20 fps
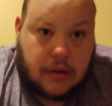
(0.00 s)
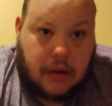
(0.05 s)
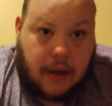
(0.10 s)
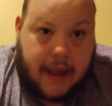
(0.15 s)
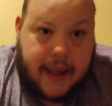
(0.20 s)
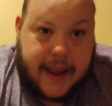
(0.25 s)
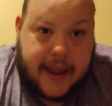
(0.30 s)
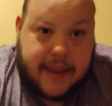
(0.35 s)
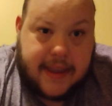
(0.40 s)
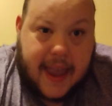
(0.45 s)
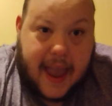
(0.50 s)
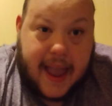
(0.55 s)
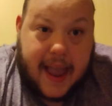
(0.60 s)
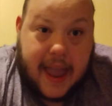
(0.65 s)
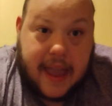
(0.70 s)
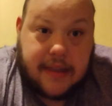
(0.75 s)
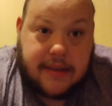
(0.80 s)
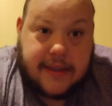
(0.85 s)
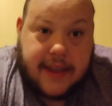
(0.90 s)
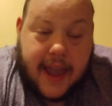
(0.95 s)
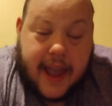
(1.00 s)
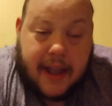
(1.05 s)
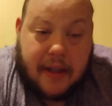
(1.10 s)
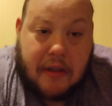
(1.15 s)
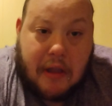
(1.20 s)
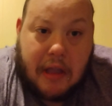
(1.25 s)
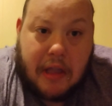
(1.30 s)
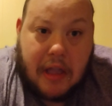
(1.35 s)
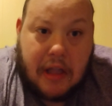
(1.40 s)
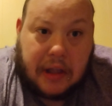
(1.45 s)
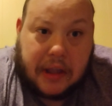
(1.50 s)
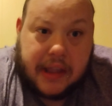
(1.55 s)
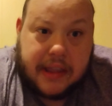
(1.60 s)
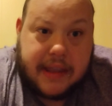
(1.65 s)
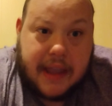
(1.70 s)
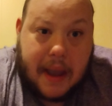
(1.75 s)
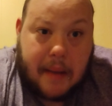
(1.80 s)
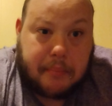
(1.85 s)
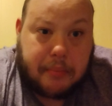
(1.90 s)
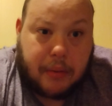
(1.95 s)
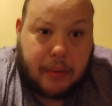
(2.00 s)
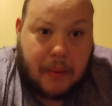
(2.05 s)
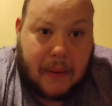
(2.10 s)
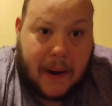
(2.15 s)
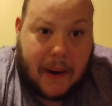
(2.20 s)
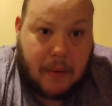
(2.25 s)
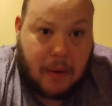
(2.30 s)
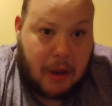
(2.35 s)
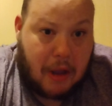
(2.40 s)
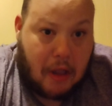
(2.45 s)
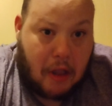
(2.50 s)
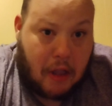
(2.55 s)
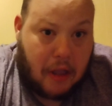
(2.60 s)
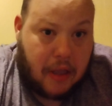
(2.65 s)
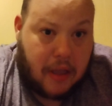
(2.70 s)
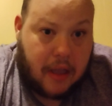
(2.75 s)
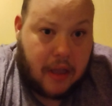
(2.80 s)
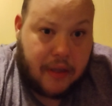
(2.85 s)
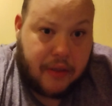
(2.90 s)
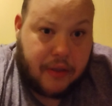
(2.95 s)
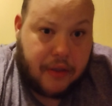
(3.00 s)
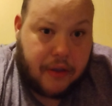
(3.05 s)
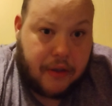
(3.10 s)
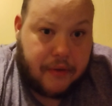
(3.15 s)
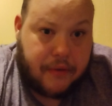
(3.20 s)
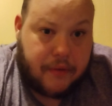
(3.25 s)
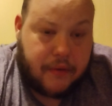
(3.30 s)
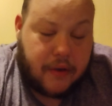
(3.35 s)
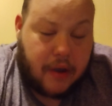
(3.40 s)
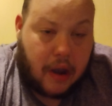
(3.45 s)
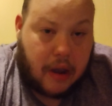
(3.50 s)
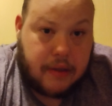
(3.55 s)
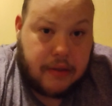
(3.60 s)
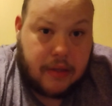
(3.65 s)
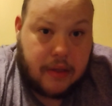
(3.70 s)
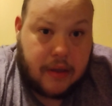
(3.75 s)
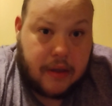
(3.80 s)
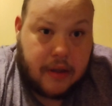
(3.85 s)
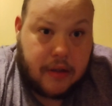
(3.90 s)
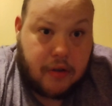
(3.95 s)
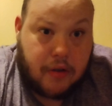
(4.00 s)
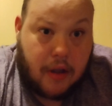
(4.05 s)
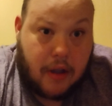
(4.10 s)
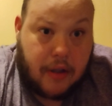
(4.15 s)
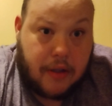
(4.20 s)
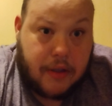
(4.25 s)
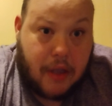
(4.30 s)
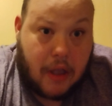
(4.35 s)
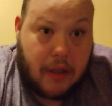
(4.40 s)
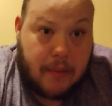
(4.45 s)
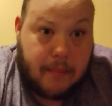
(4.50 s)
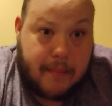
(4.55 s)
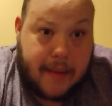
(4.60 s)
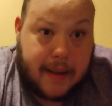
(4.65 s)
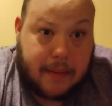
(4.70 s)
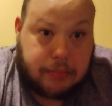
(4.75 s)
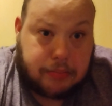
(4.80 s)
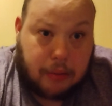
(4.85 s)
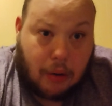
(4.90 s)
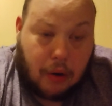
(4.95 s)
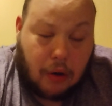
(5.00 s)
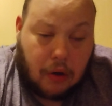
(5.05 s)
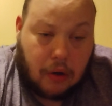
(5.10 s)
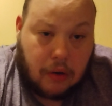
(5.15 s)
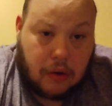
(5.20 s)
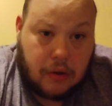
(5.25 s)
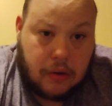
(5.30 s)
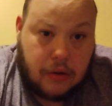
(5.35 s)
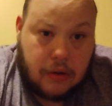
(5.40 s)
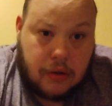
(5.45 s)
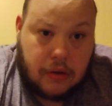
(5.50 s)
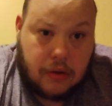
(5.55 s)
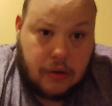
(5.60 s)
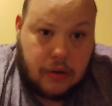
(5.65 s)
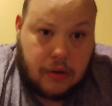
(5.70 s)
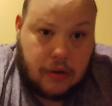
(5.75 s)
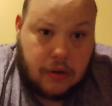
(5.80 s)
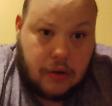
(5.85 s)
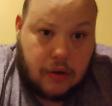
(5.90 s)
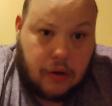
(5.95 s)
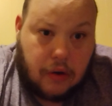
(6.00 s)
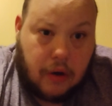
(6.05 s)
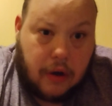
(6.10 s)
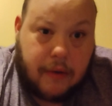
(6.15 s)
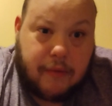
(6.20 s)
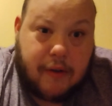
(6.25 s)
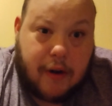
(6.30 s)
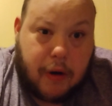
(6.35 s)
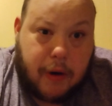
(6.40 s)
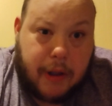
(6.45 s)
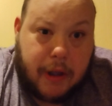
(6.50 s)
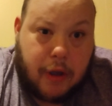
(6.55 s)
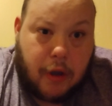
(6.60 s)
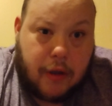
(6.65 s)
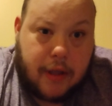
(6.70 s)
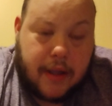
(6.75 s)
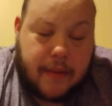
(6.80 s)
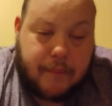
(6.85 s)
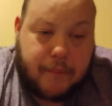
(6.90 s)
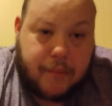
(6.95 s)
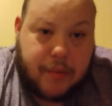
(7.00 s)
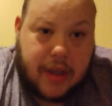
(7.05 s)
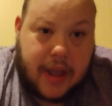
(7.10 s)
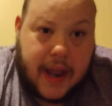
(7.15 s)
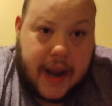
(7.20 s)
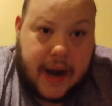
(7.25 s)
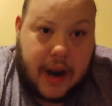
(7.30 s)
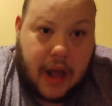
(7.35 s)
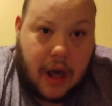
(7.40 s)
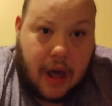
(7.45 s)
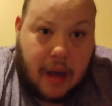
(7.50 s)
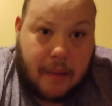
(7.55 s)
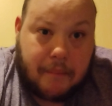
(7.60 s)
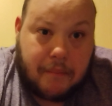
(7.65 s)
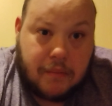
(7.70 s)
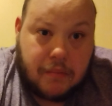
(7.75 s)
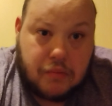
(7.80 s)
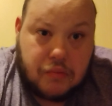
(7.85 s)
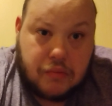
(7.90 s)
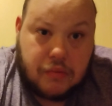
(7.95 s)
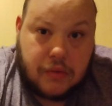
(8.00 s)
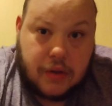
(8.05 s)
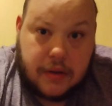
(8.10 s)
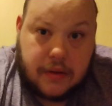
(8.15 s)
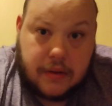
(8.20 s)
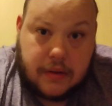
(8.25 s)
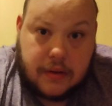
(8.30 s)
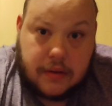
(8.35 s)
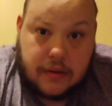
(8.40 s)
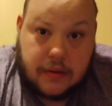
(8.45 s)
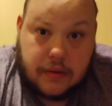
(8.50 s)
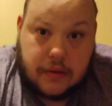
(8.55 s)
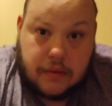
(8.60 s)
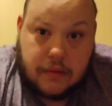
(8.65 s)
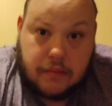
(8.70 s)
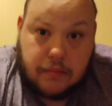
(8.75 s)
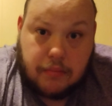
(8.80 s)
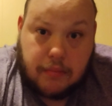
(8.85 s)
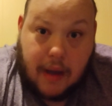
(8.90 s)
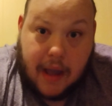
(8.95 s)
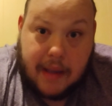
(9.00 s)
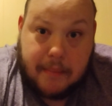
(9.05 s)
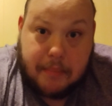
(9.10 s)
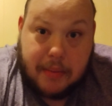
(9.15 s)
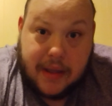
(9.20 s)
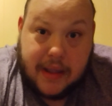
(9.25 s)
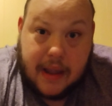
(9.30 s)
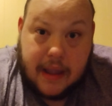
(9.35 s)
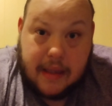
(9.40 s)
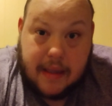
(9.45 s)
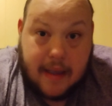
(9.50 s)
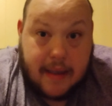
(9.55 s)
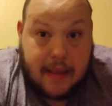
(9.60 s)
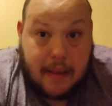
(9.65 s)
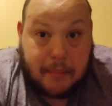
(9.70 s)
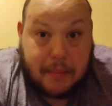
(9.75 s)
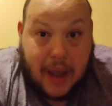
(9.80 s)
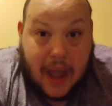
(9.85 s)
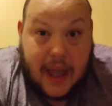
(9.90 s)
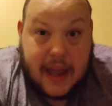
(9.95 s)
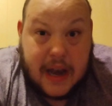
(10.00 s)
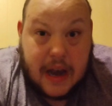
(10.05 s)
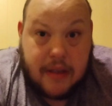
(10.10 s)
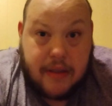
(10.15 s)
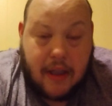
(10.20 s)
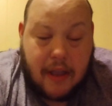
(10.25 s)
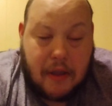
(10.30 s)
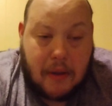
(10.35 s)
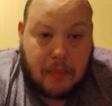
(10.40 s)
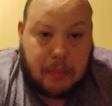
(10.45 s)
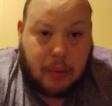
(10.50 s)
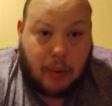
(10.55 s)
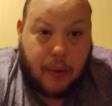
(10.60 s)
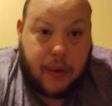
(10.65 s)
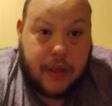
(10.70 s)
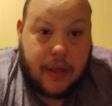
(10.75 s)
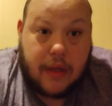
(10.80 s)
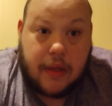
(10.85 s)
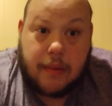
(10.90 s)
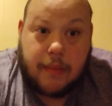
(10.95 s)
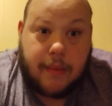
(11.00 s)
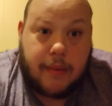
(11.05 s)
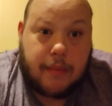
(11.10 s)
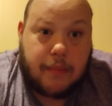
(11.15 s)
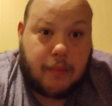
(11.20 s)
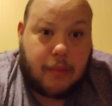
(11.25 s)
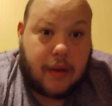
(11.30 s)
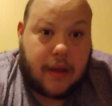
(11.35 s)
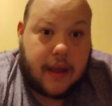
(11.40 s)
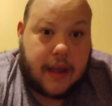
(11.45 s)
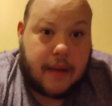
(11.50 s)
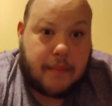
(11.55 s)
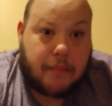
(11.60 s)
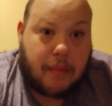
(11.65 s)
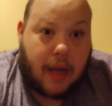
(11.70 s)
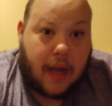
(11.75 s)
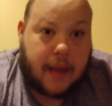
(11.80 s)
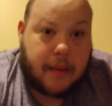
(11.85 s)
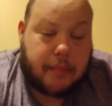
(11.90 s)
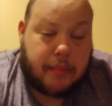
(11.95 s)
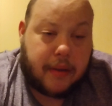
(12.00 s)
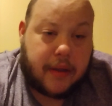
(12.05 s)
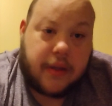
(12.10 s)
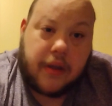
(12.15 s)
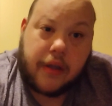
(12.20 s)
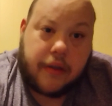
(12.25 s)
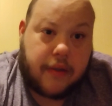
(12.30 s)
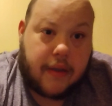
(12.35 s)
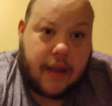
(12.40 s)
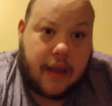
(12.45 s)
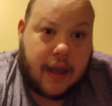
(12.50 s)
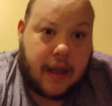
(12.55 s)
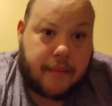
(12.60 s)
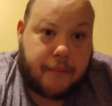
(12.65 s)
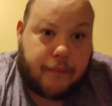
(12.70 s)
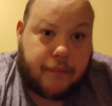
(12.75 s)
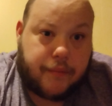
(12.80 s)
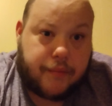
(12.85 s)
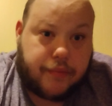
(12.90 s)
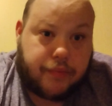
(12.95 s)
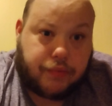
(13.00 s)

like taking digs at his contemporaries. It's it, it just doesn't make Paul look very good in, in uh, my opinion, and I'm kind of disappointed in in my opinion. Um,